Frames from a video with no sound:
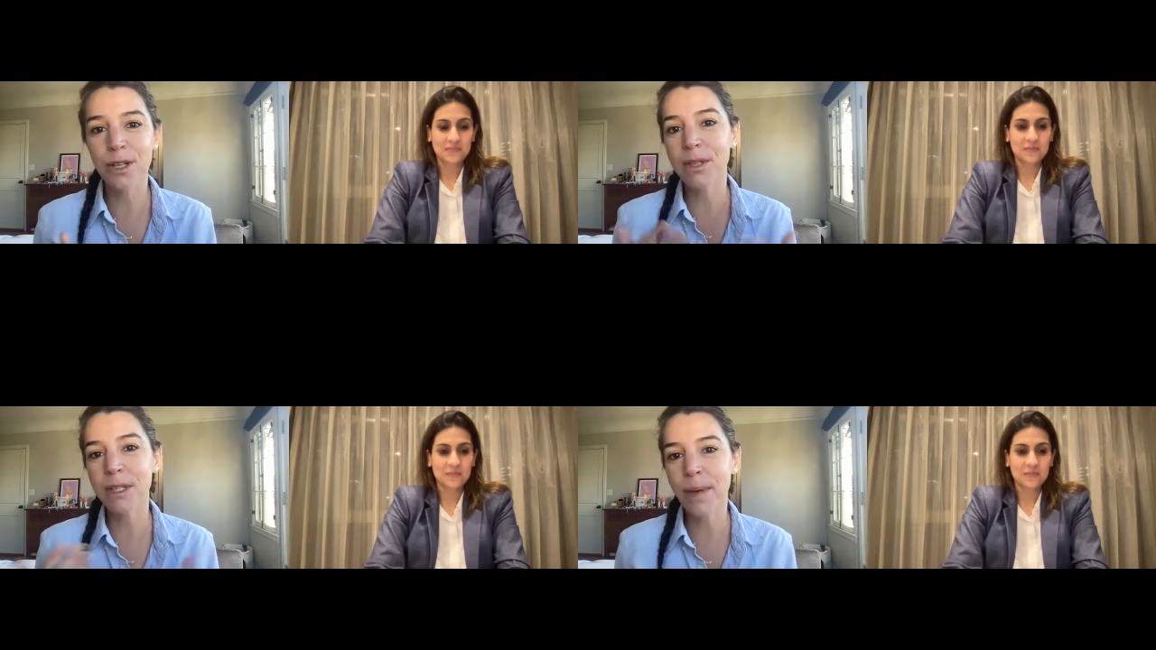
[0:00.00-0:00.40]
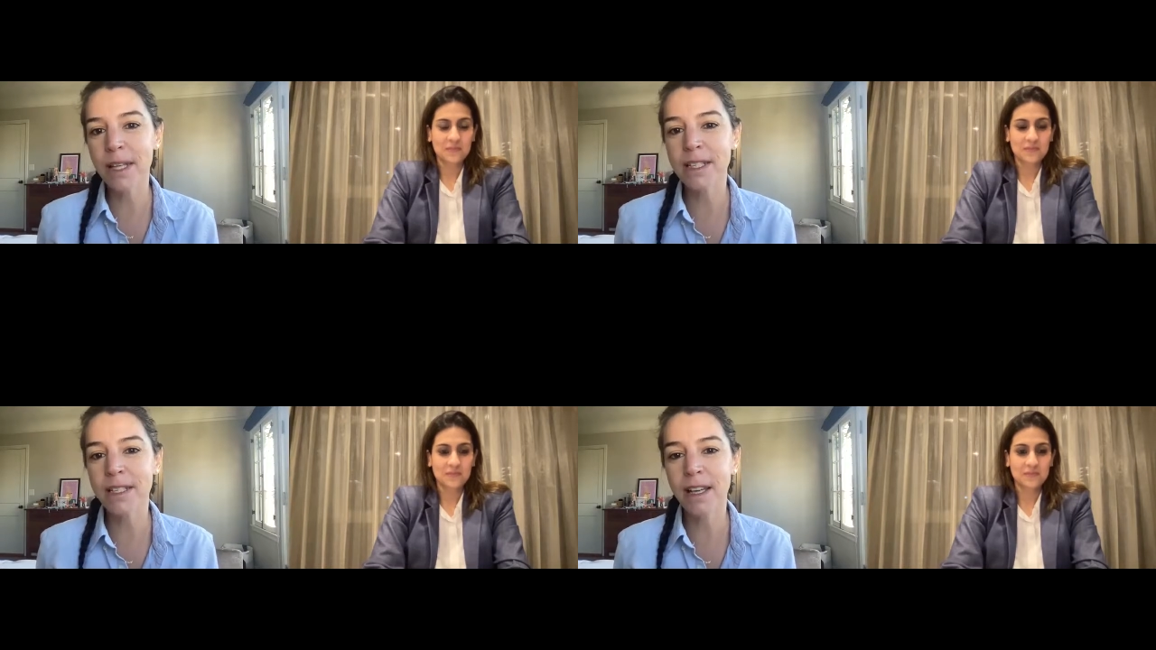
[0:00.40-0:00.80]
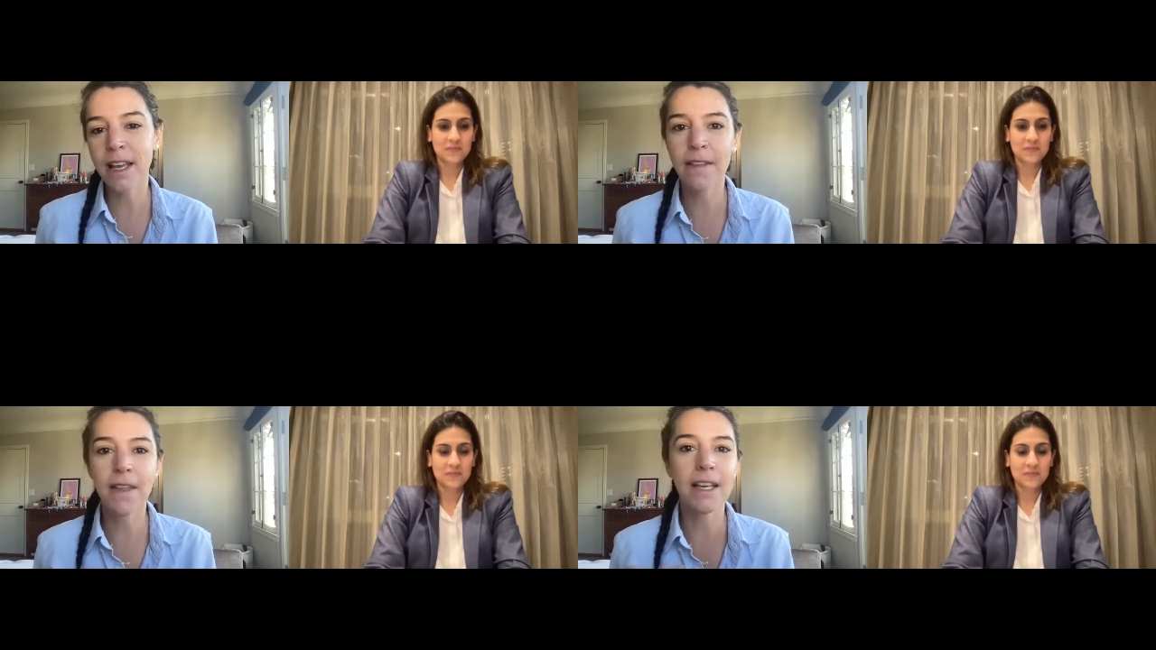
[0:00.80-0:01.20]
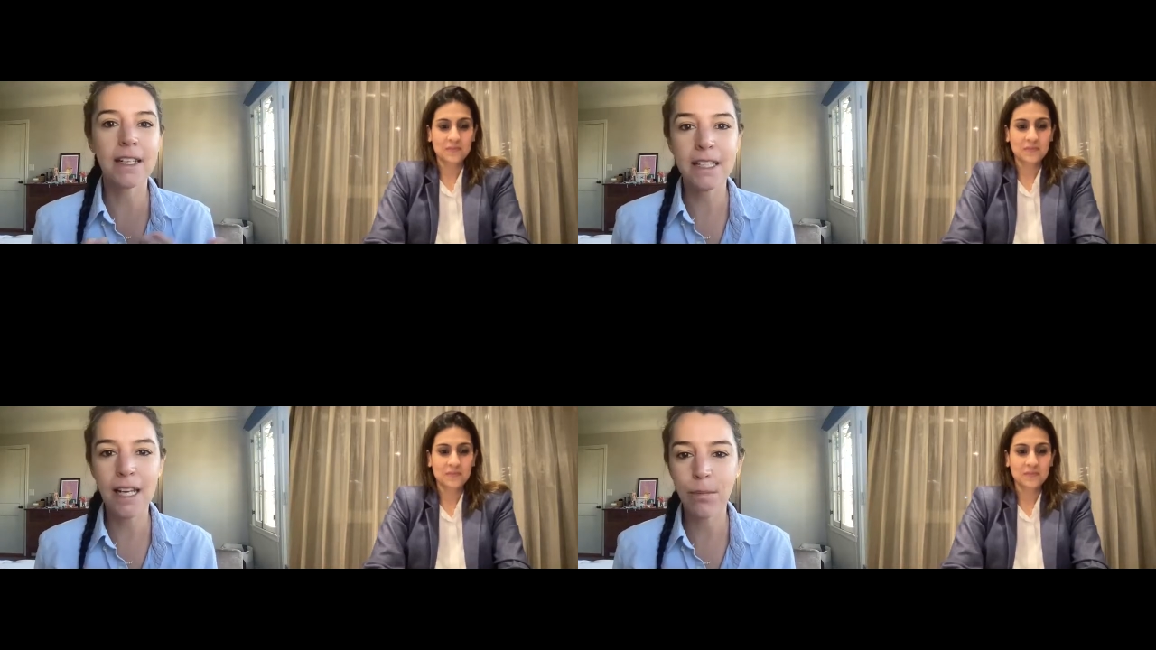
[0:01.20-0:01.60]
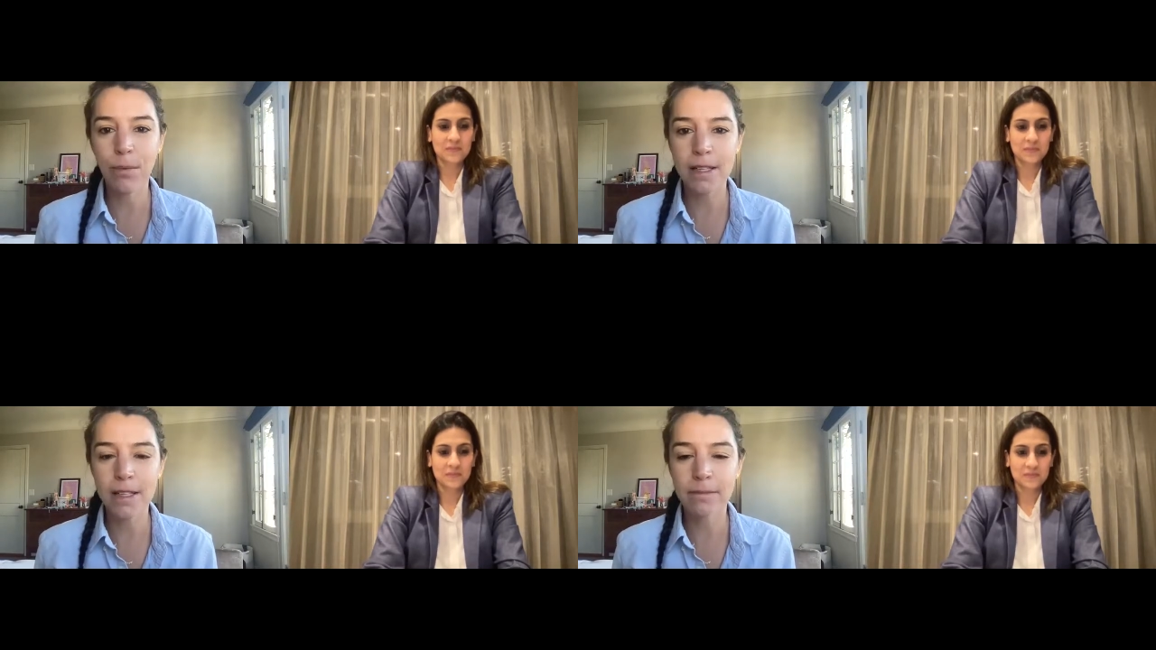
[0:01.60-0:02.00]
Speaker 1: So as best as they can stay
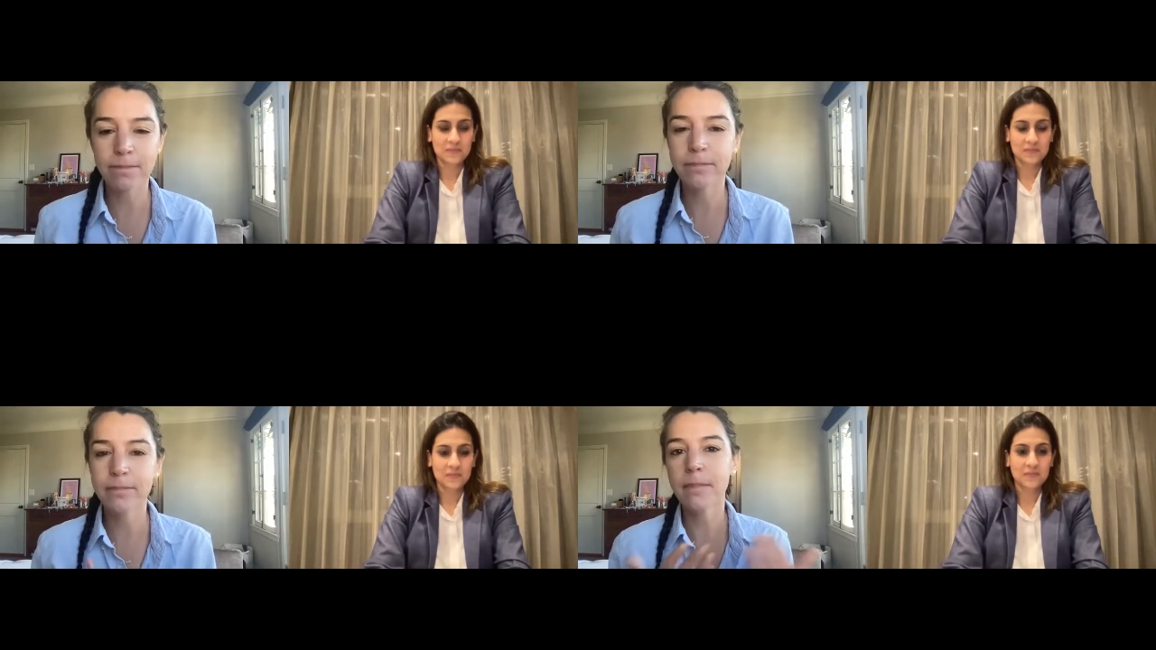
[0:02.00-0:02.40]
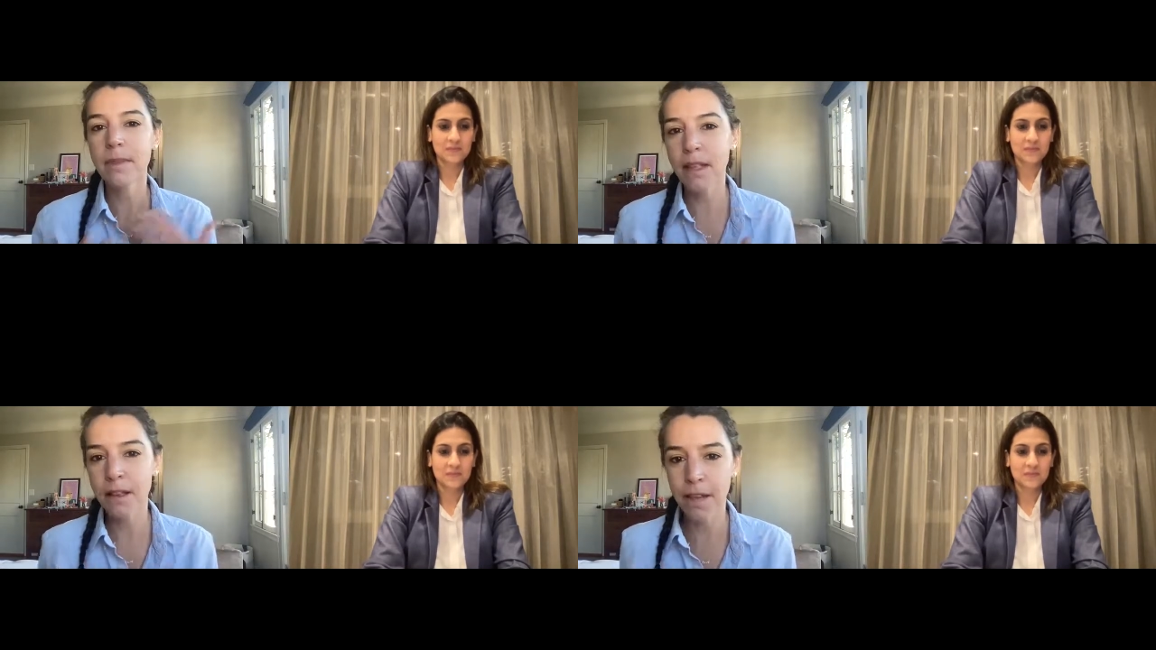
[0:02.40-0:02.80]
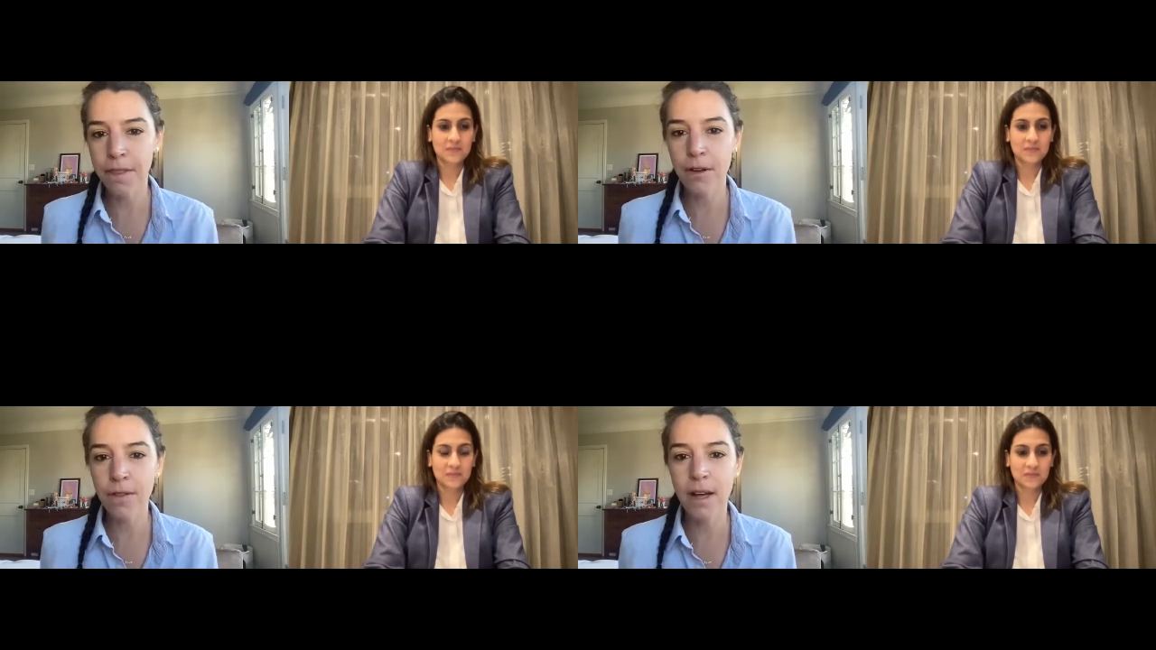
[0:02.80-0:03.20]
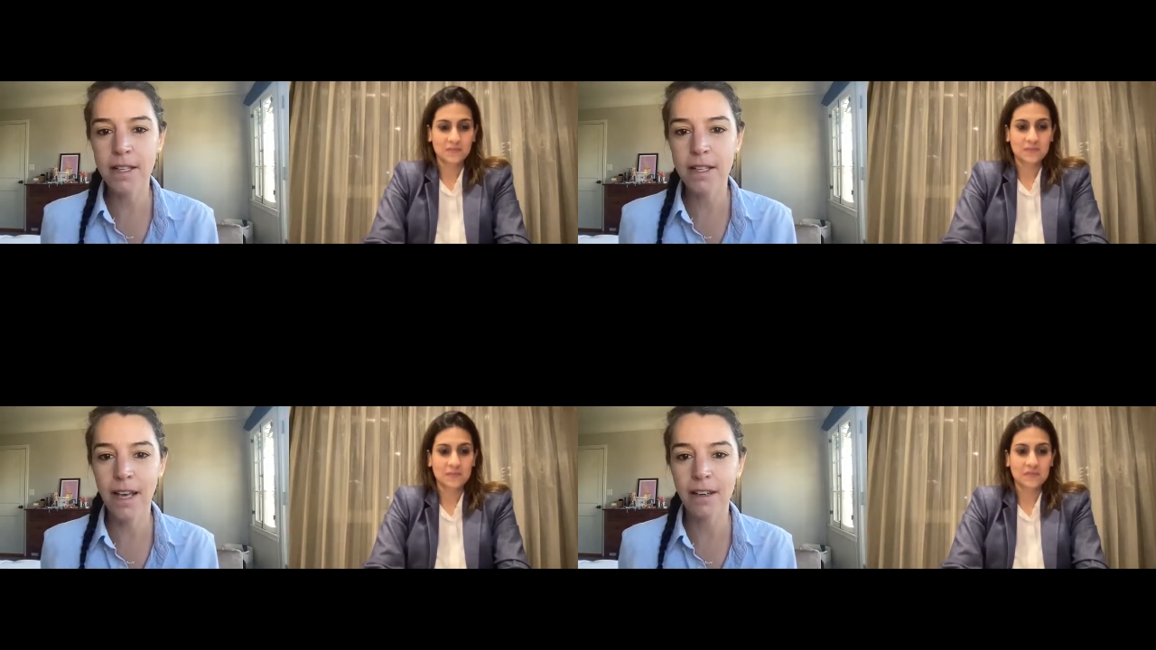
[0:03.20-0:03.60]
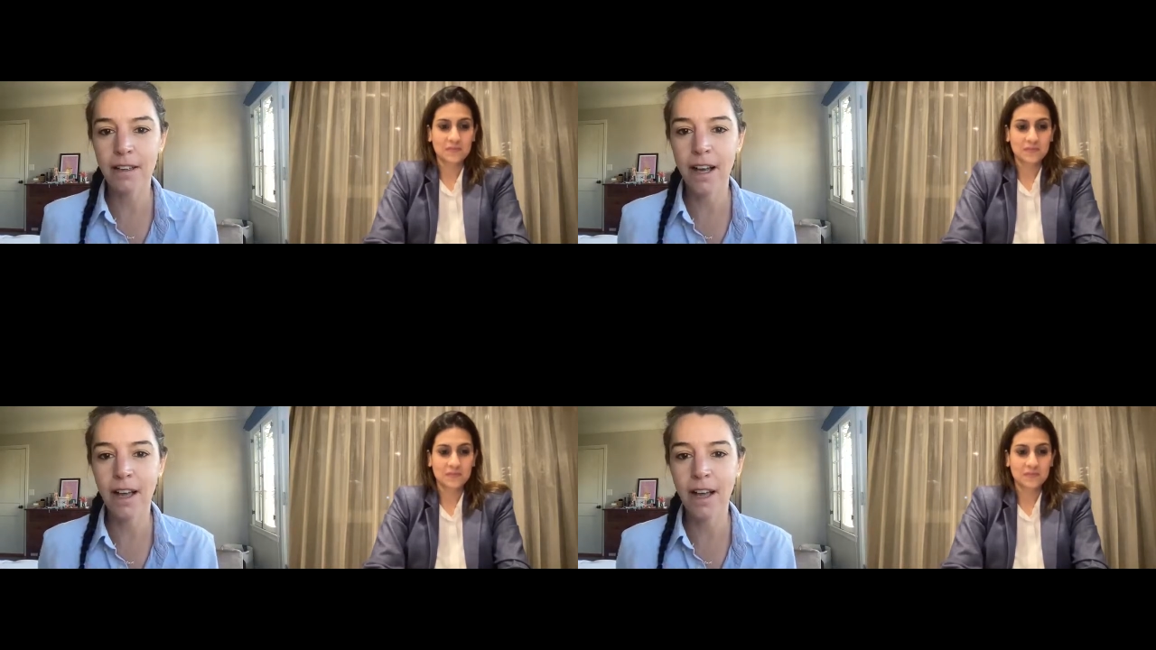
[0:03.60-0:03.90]
present, let their thoughts settle,